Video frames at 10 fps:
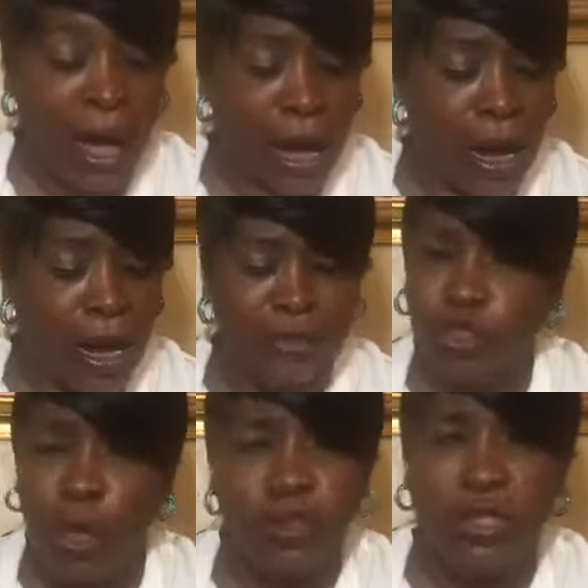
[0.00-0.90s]
uh,
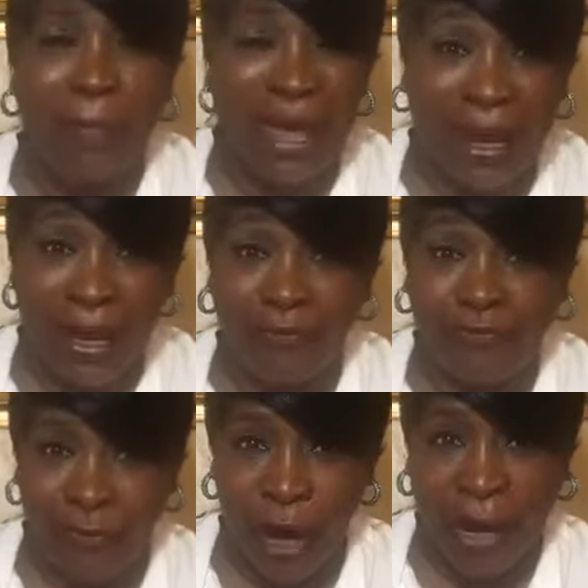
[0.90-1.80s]
social media
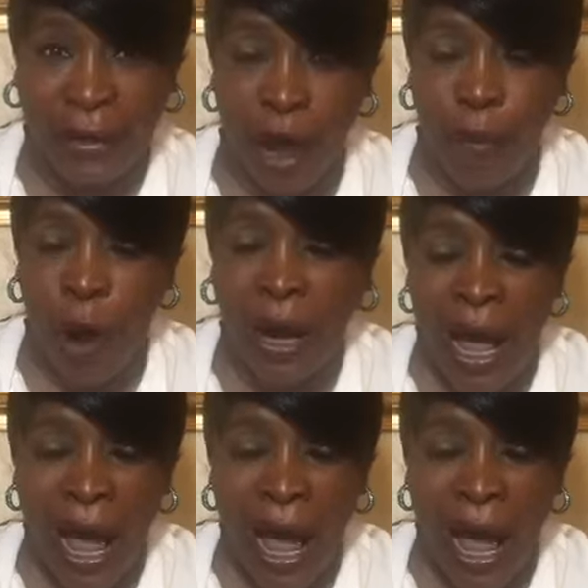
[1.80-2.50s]
friend. Come on.